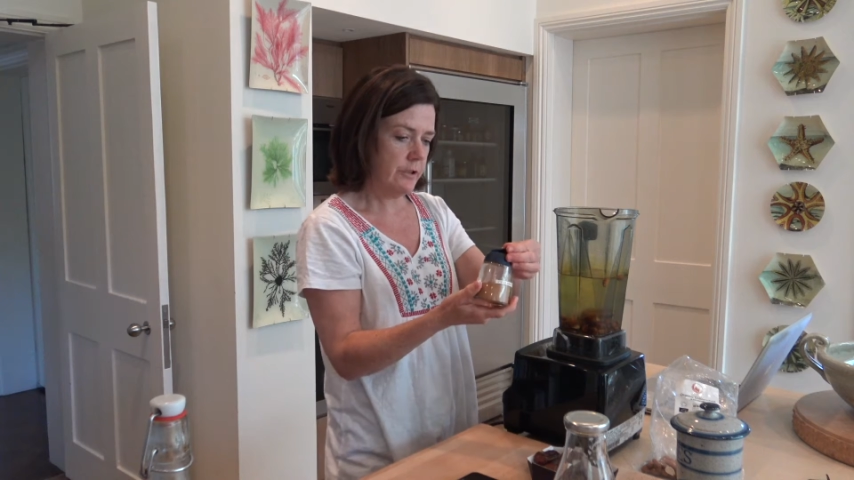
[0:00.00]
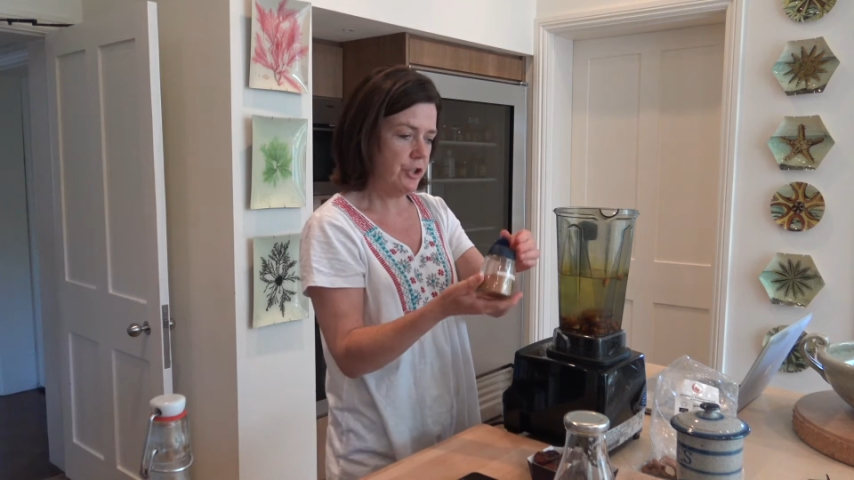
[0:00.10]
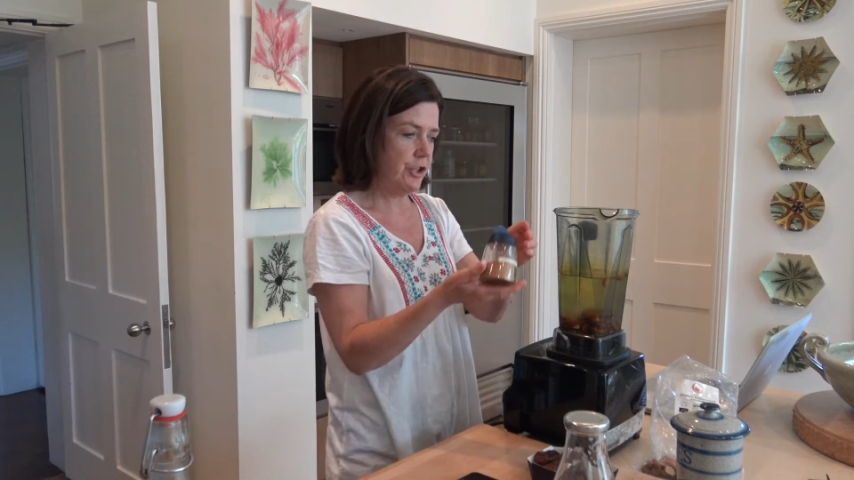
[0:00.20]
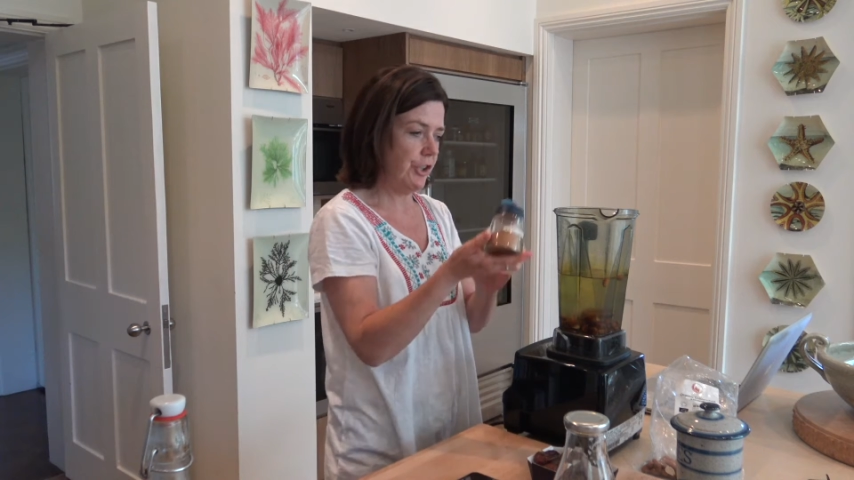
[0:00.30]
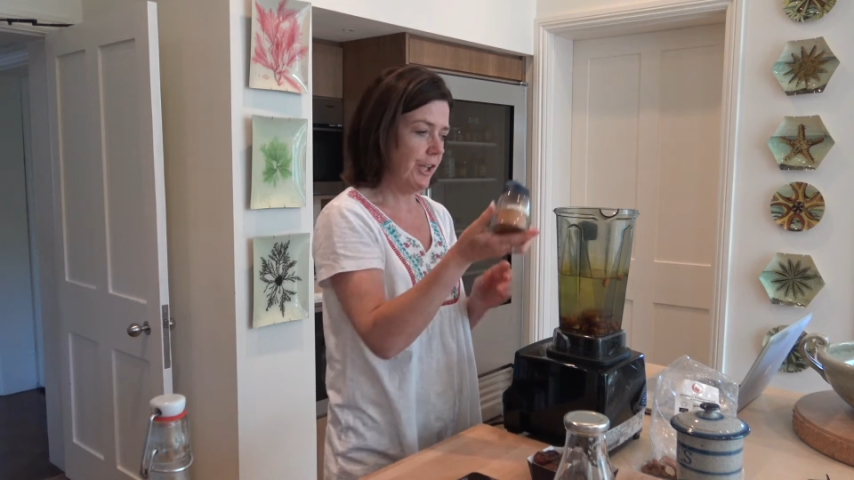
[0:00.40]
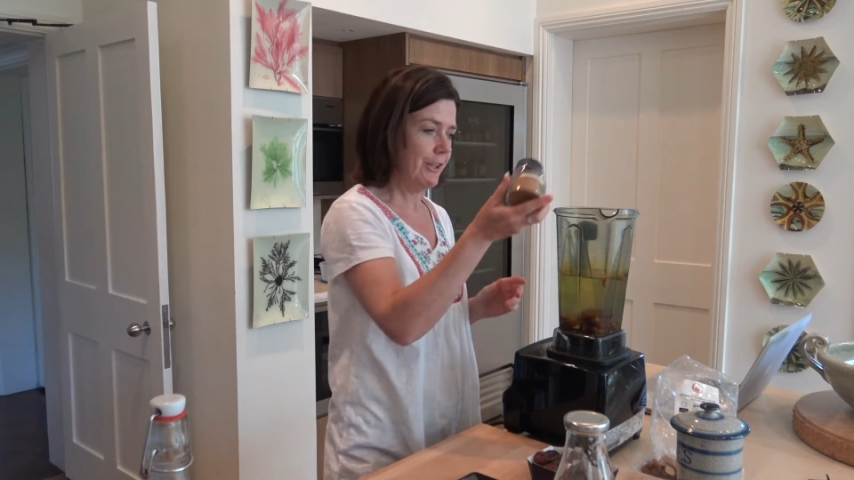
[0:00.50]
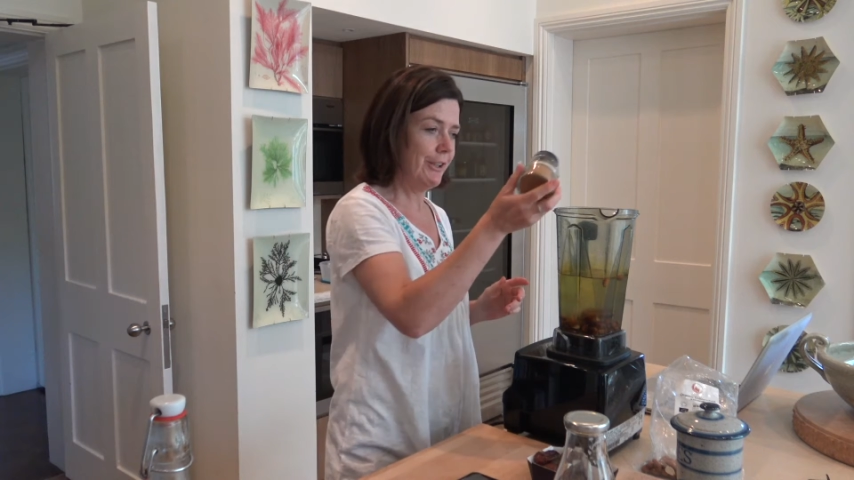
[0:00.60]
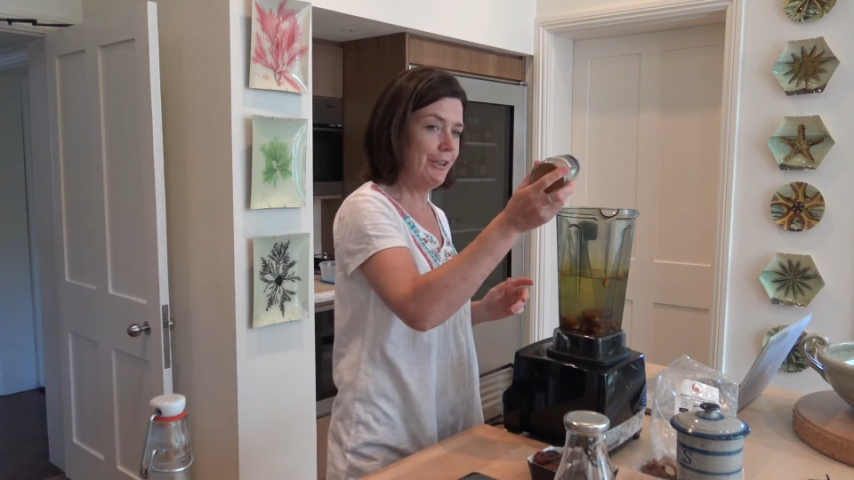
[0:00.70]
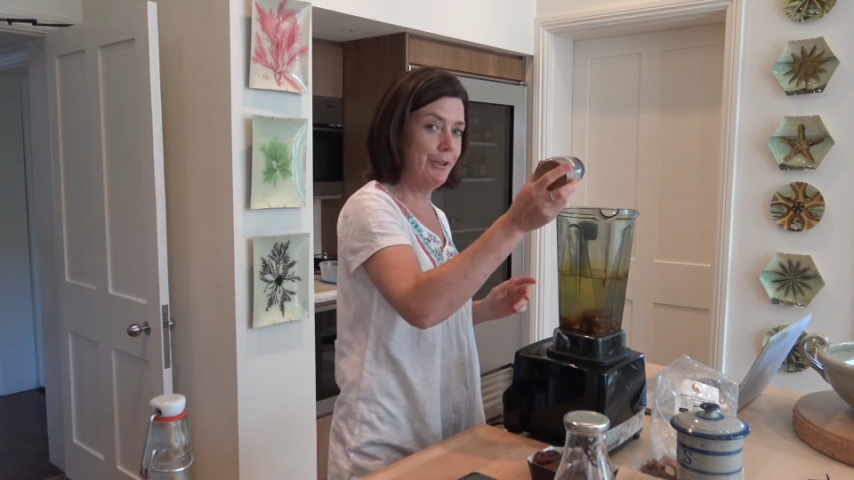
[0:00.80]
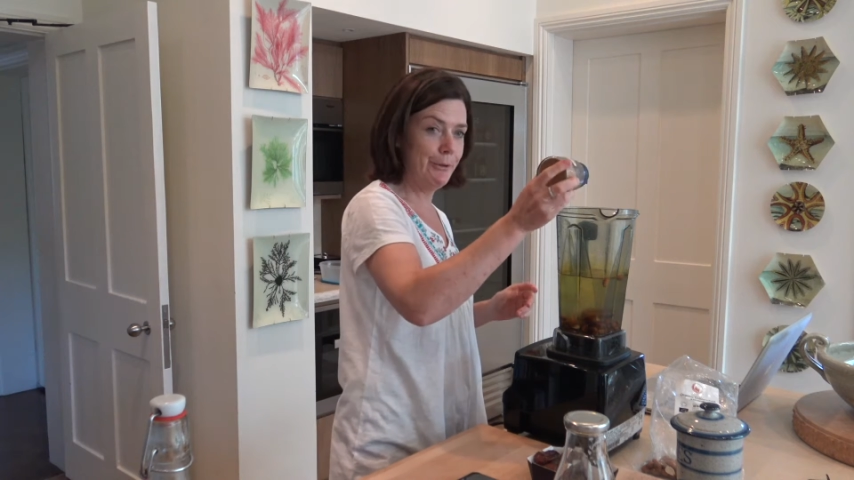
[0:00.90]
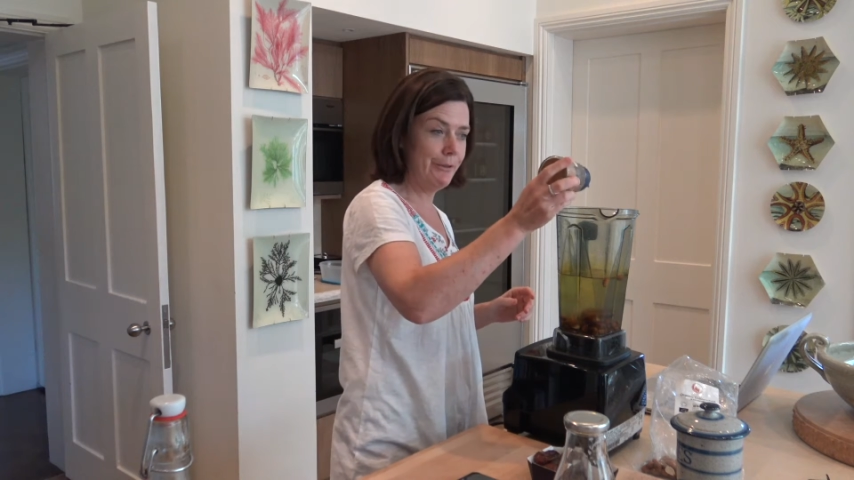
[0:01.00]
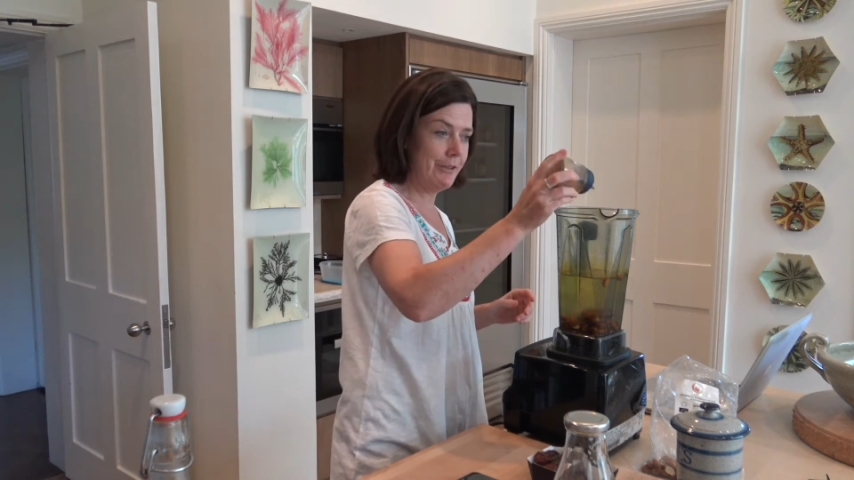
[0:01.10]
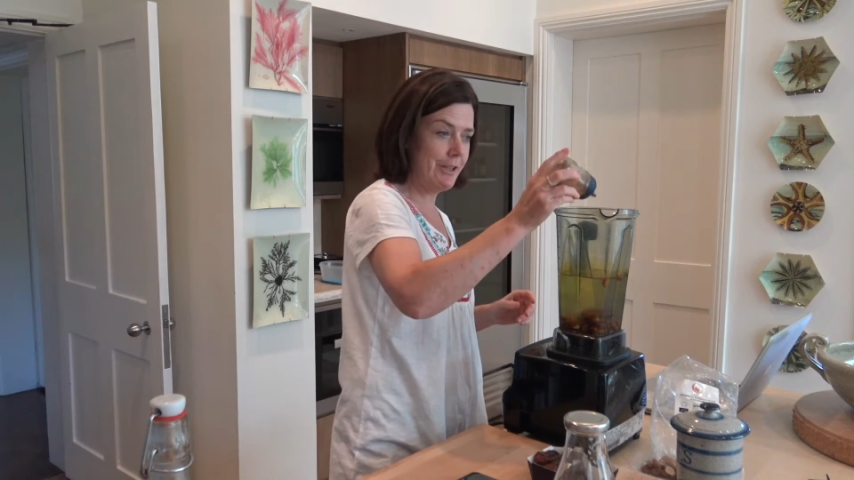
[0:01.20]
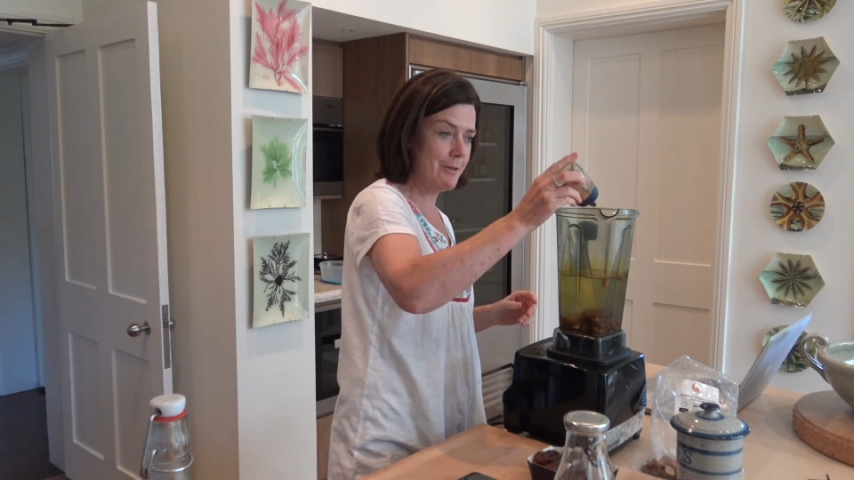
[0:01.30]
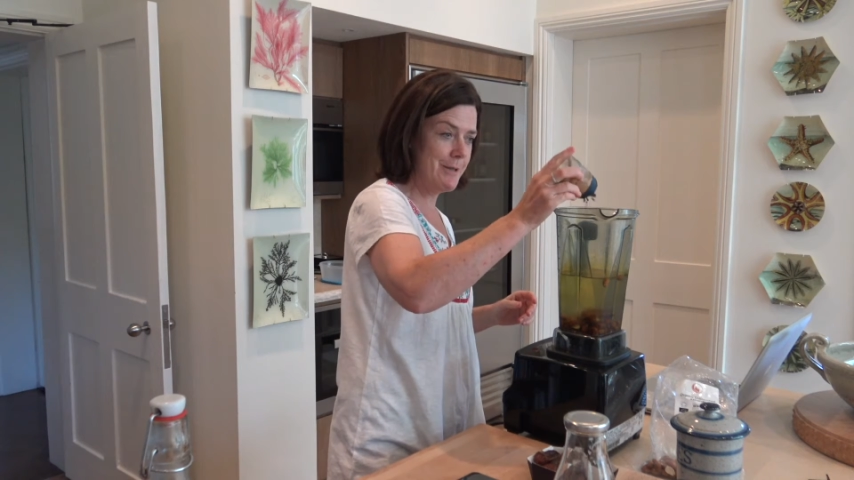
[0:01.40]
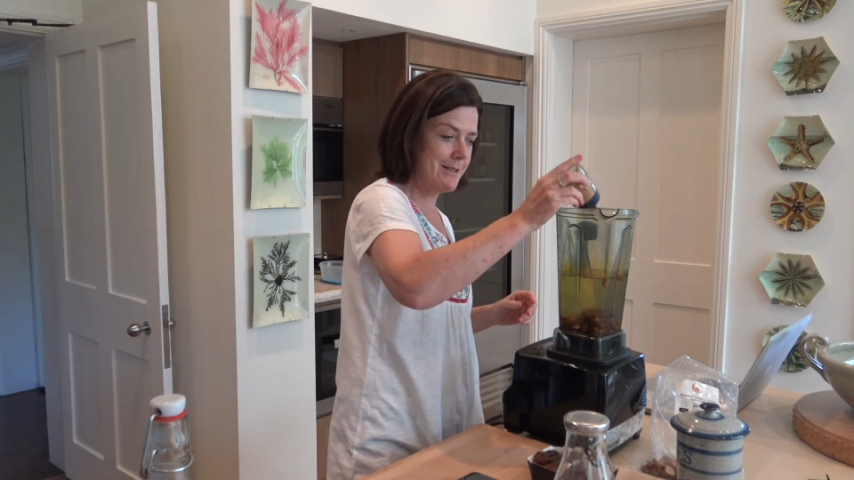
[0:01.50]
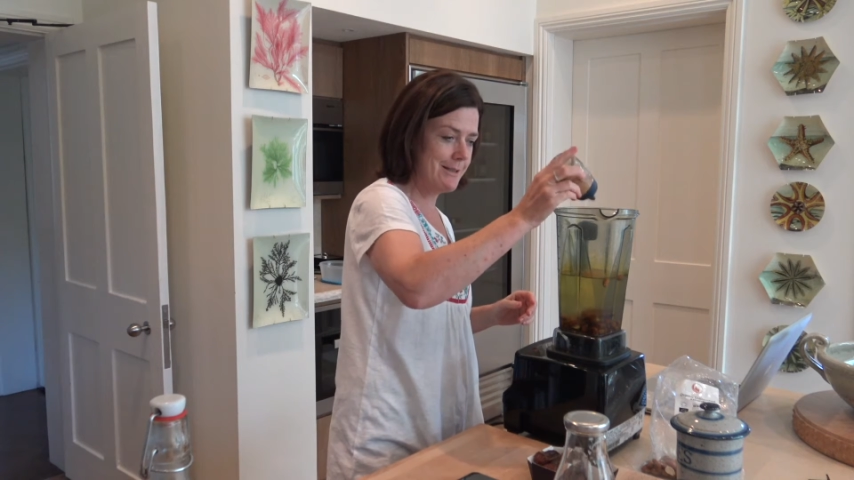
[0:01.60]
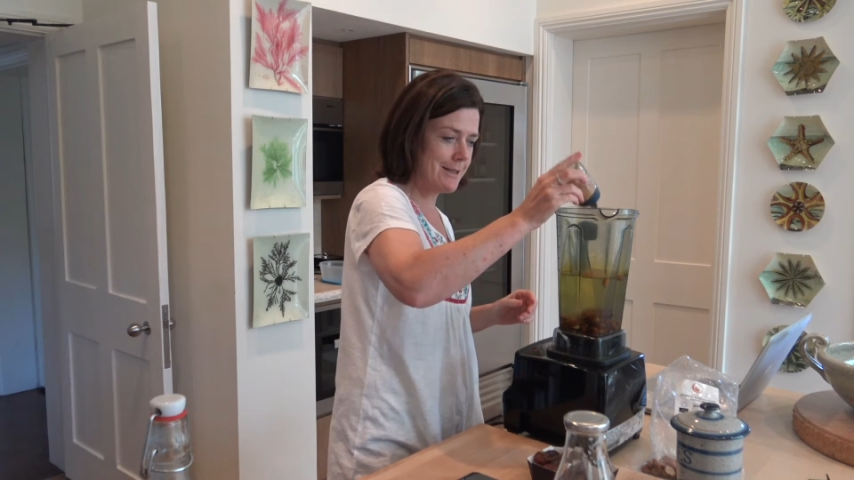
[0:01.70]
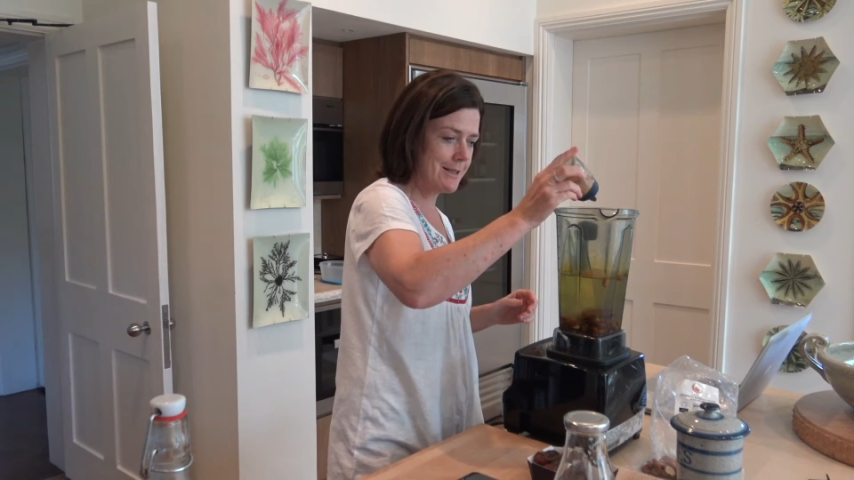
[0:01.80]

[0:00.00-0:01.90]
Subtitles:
shaky of cinnamon.